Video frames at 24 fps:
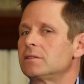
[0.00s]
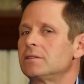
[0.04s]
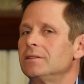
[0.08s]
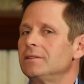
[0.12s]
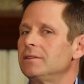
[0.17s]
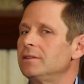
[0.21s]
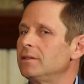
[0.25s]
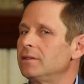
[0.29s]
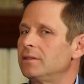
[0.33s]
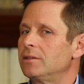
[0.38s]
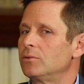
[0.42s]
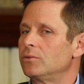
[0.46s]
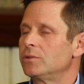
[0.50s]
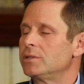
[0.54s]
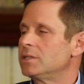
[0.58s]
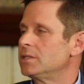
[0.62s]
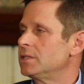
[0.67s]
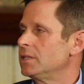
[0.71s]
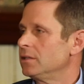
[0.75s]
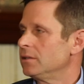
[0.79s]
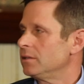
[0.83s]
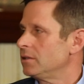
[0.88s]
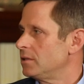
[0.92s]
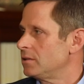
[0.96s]
And the
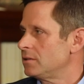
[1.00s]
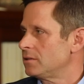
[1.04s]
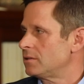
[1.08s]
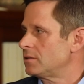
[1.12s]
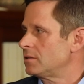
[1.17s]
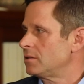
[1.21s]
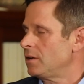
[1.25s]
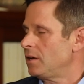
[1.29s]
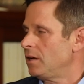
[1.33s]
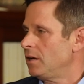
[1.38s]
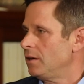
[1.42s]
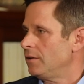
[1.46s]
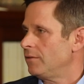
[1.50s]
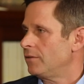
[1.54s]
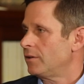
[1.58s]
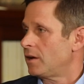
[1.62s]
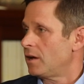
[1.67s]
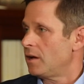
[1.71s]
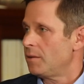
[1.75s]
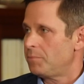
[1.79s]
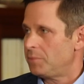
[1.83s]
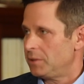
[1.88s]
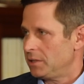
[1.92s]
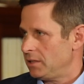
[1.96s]
resilience of
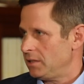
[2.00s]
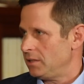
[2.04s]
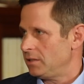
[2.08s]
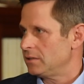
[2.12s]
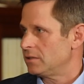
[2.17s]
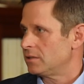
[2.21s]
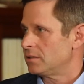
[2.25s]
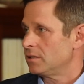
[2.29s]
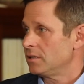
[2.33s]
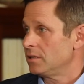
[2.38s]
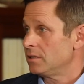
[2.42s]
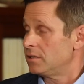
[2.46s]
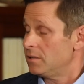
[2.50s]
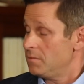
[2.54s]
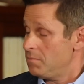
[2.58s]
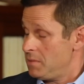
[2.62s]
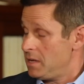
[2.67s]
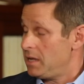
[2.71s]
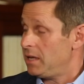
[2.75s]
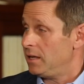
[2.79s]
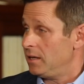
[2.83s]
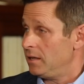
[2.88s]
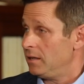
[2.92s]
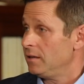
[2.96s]
companies, to
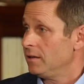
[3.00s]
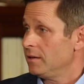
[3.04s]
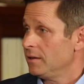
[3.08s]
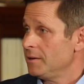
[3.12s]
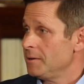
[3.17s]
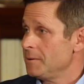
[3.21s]
me,